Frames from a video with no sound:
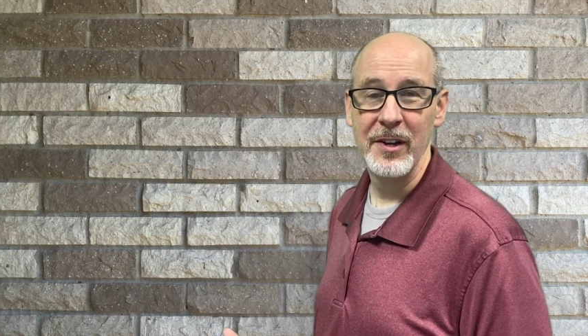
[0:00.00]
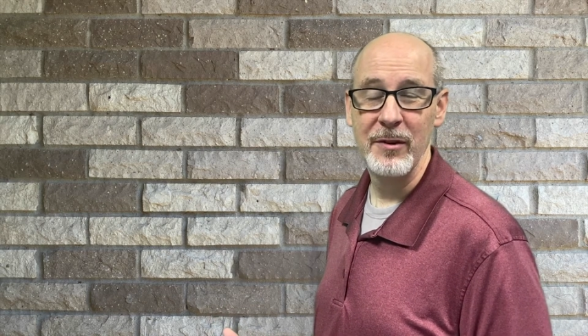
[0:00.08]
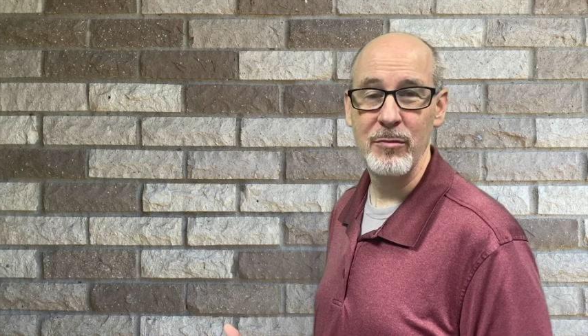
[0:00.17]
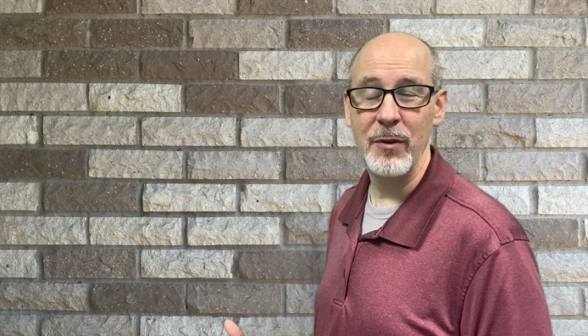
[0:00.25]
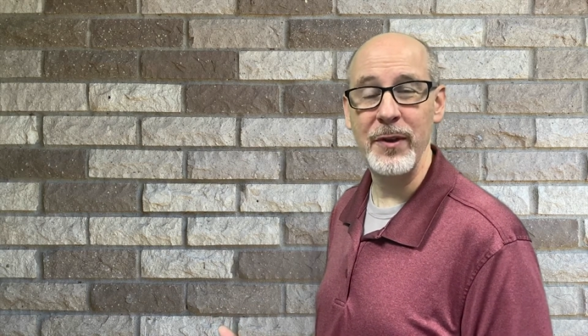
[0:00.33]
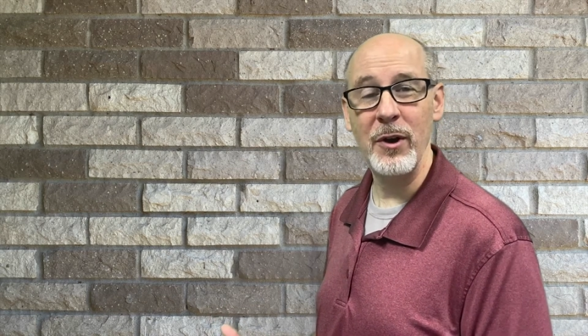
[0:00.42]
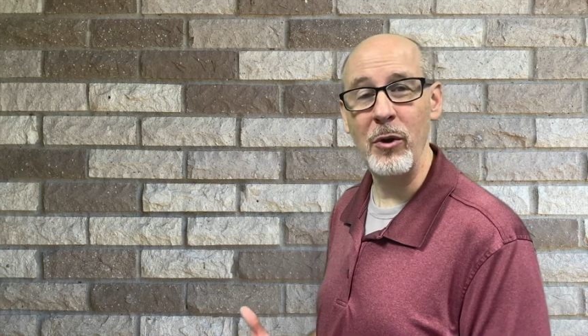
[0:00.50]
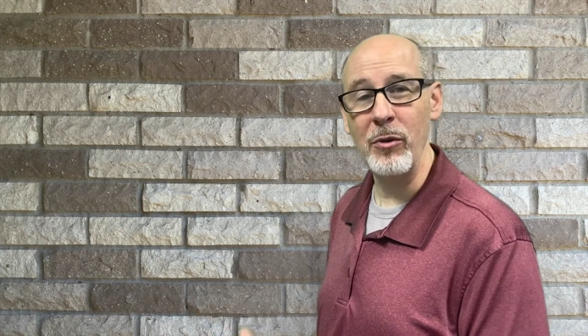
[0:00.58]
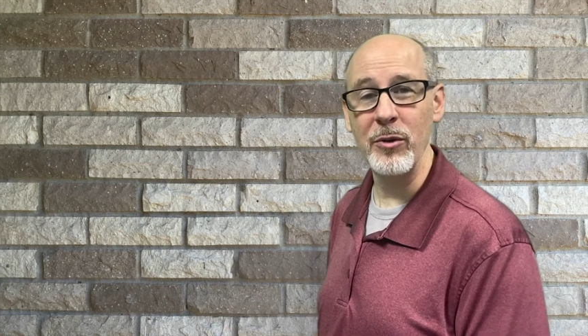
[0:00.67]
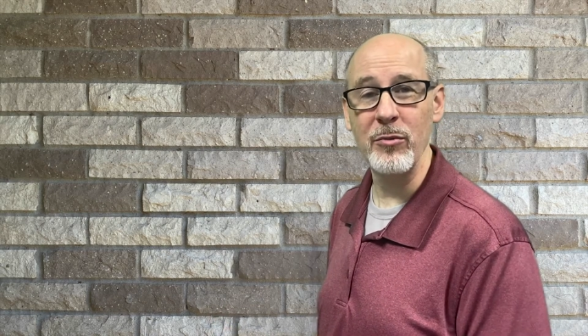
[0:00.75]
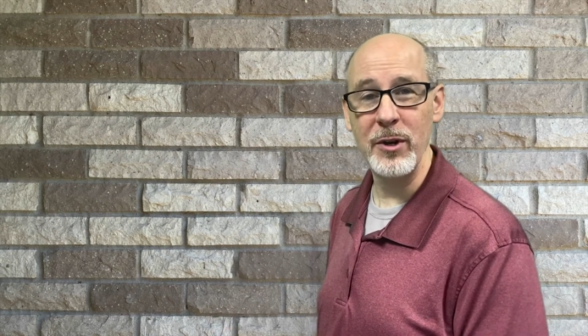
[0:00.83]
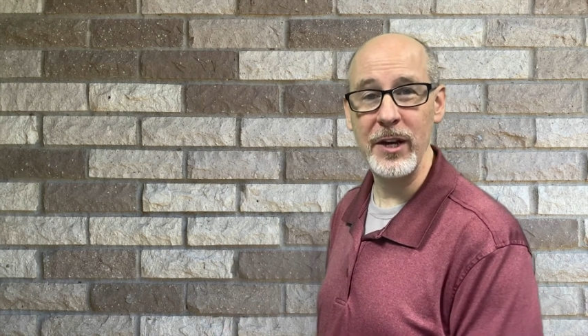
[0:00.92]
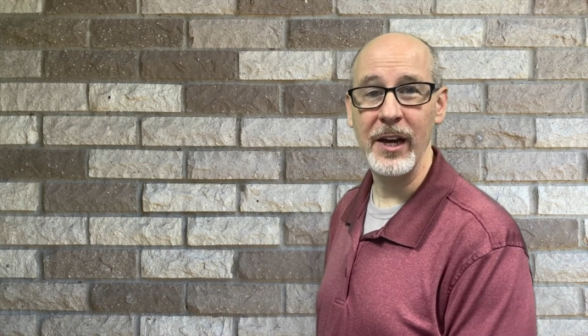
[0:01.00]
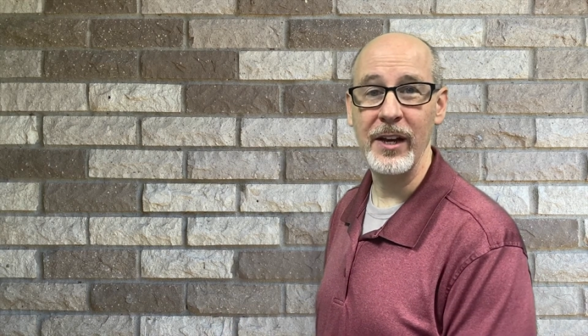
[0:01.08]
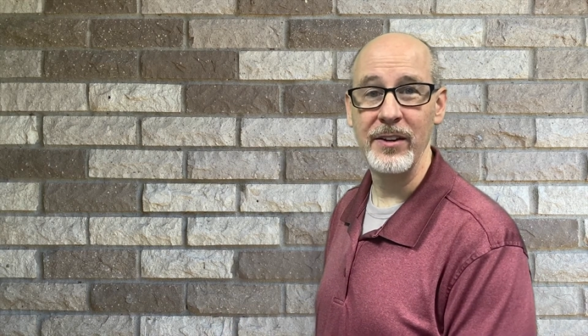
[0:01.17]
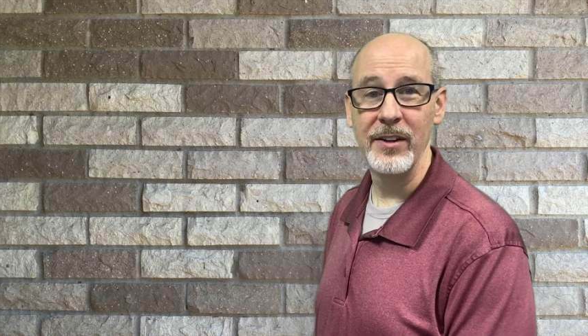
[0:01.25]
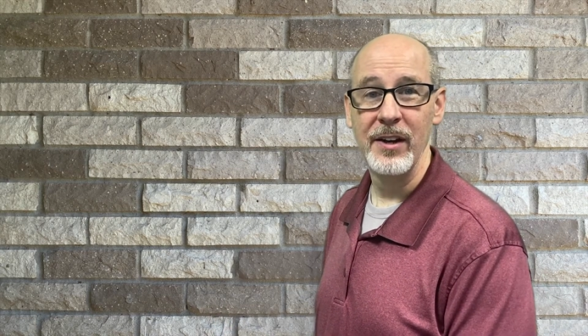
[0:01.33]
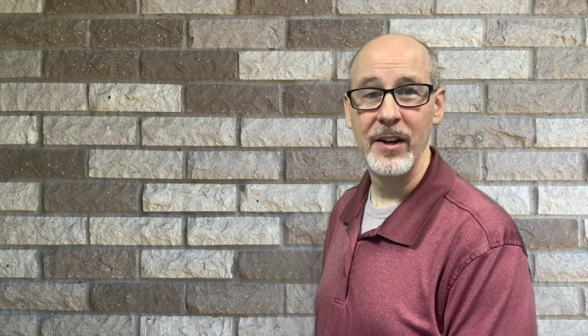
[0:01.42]
But the older we
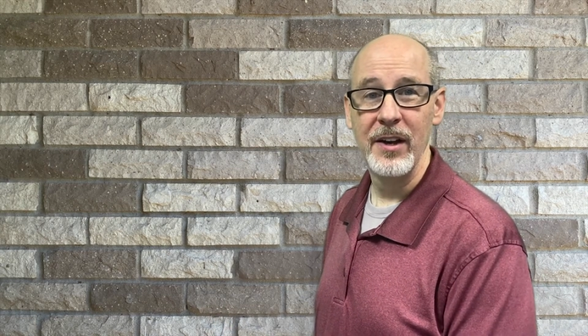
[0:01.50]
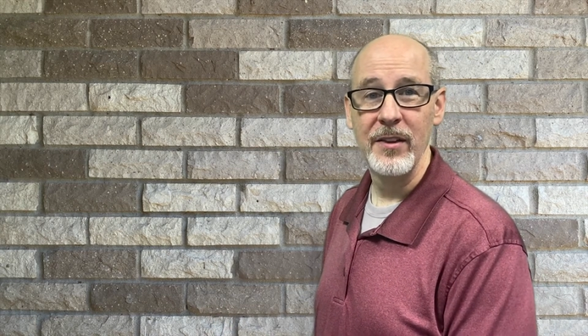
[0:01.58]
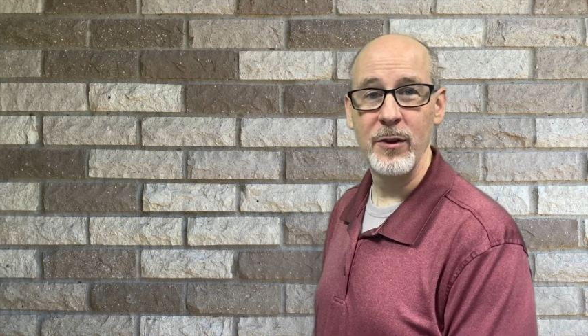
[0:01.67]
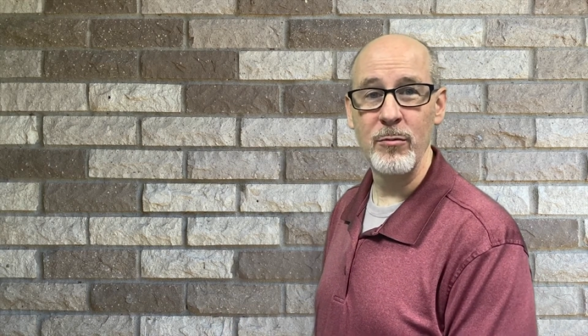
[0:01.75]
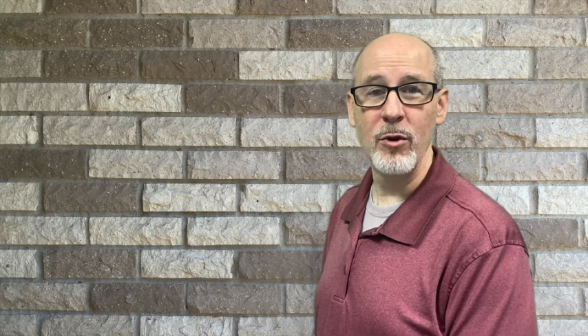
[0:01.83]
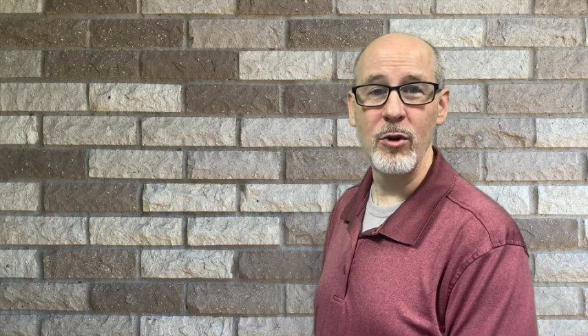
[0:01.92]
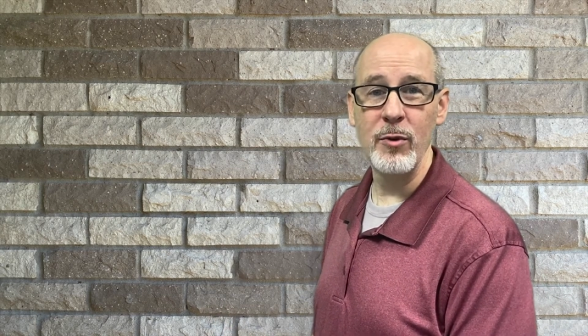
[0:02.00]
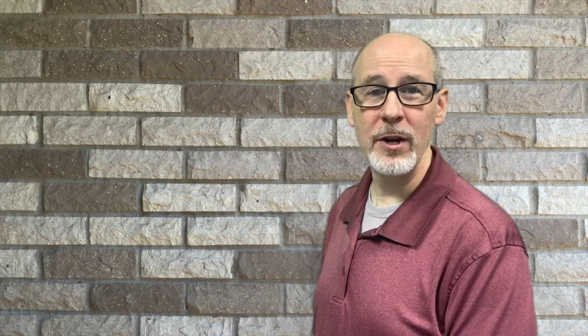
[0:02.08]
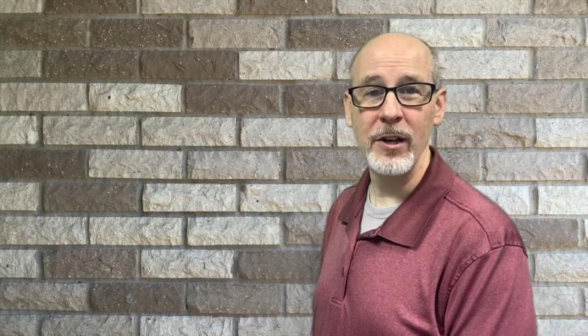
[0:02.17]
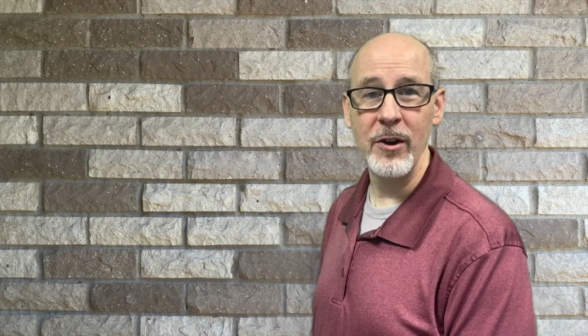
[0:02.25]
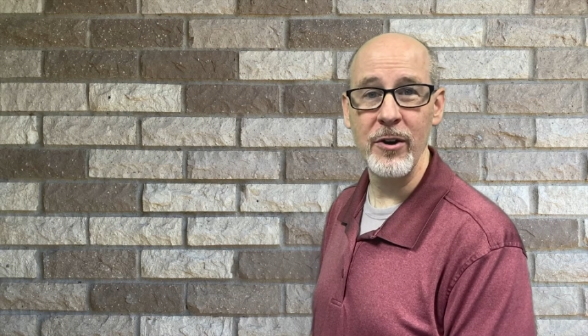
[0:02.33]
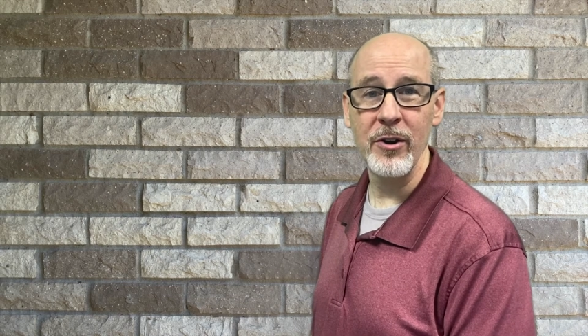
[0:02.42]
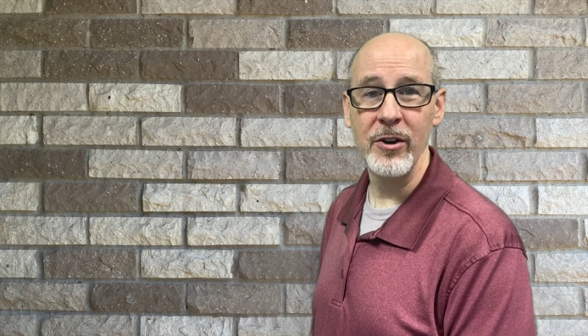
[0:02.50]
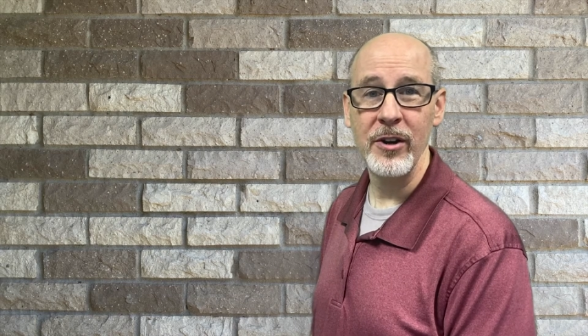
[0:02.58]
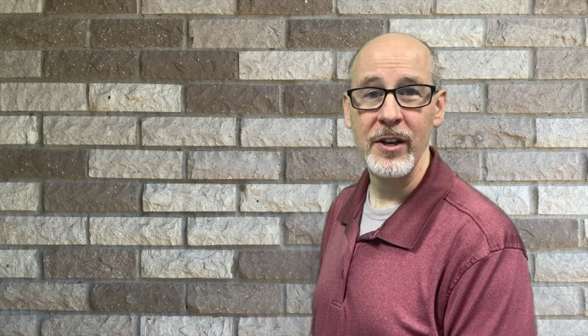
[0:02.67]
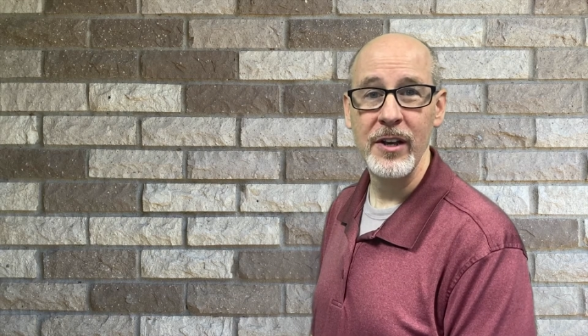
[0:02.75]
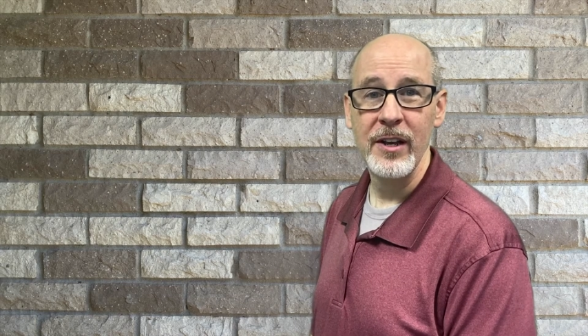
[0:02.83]
get, the more we learn